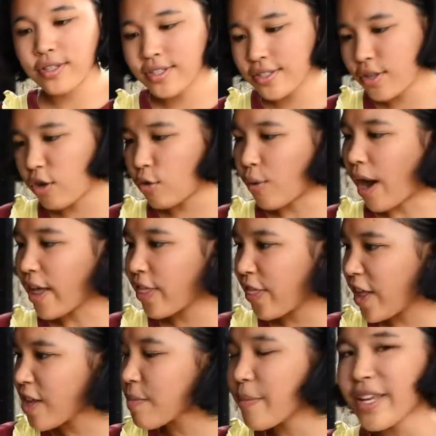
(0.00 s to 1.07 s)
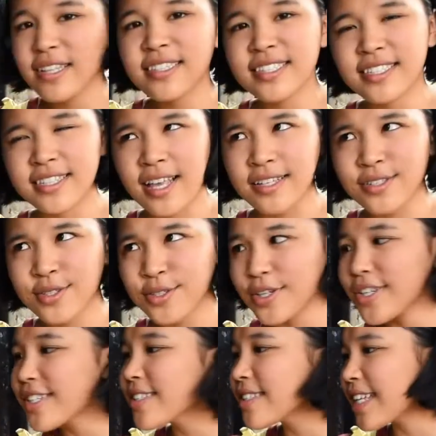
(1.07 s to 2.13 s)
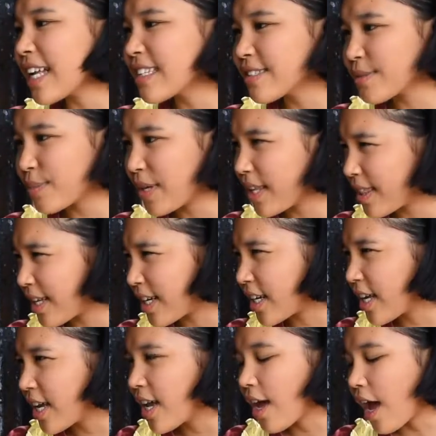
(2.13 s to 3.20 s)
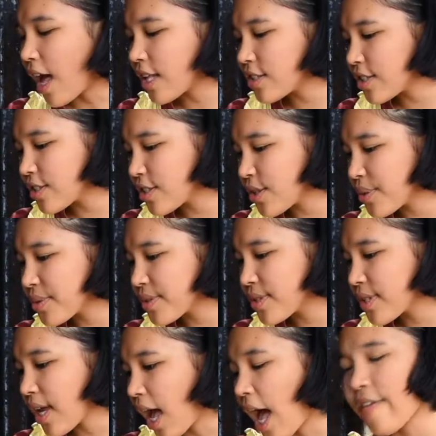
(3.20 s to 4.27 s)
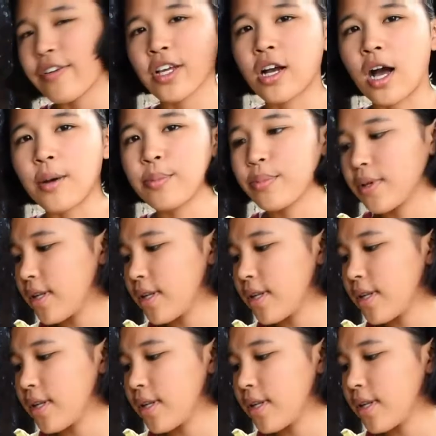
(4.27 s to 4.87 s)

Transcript: So I think my ancestors tells me that I'll just use half a cup.